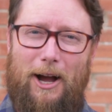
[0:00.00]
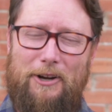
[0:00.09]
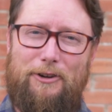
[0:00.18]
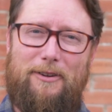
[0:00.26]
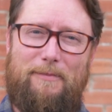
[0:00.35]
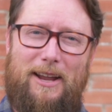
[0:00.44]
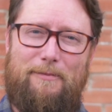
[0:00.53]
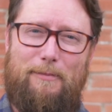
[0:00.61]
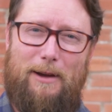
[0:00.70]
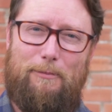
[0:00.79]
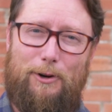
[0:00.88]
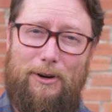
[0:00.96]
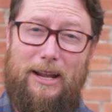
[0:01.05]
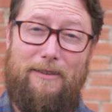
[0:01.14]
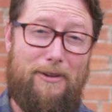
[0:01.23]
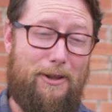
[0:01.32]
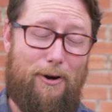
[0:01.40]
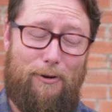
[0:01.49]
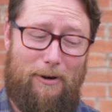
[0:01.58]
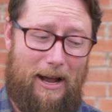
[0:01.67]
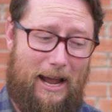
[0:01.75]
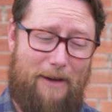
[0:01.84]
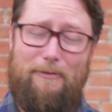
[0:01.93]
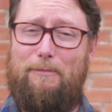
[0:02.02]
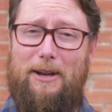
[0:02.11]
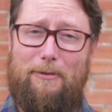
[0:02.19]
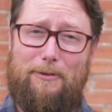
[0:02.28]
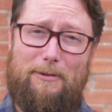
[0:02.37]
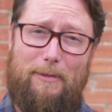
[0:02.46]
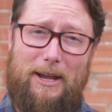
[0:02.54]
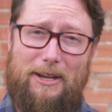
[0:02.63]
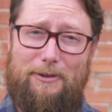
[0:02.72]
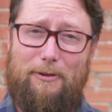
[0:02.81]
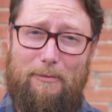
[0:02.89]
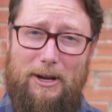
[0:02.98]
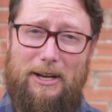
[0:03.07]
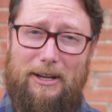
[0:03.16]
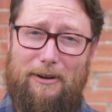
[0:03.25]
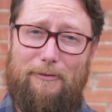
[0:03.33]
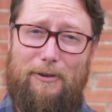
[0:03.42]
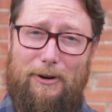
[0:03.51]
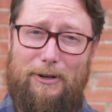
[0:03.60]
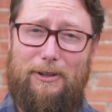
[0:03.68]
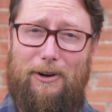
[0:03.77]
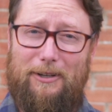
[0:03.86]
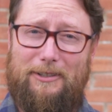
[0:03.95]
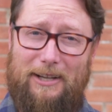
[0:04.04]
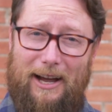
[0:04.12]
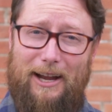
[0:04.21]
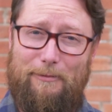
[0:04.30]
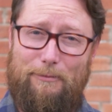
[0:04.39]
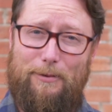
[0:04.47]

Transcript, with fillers: 100 Men member even though I haven't been able to make it to a meeting in a very long time